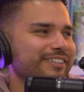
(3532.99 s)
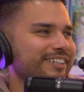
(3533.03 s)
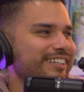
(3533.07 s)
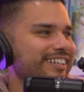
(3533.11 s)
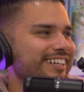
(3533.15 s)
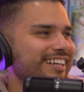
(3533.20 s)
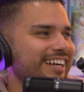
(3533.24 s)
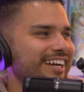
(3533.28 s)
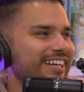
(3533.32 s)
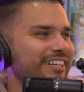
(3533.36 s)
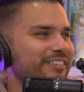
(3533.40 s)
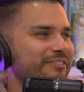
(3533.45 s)

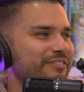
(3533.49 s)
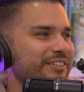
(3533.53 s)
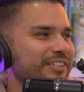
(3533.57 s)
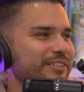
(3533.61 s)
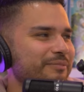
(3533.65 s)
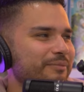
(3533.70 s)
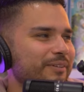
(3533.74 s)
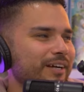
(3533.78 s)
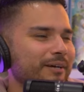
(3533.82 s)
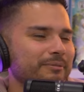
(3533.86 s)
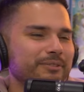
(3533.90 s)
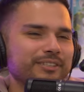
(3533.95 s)
looking guy than
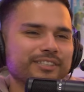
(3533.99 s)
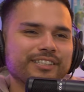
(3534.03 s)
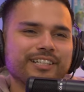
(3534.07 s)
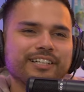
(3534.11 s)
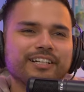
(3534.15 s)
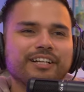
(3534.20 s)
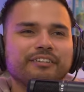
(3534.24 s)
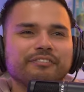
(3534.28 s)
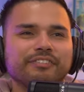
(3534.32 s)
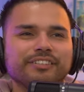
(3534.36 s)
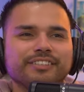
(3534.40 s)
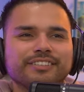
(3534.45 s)
Benny Blanco. I'm just
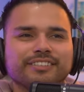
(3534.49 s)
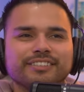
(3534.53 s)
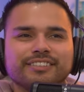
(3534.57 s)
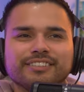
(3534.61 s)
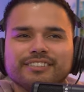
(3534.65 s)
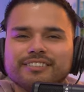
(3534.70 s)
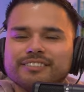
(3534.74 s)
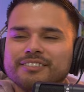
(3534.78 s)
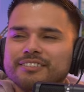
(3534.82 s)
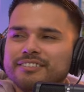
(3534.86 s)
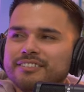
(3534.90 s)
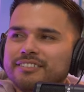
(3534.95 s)
talking about
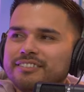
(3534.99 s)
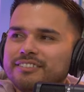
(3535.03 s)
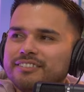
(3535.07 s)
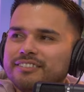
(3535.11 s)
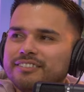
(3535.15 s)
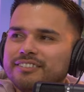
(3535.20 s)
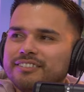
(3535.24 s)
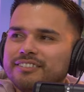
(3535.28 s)
looks. Yeah,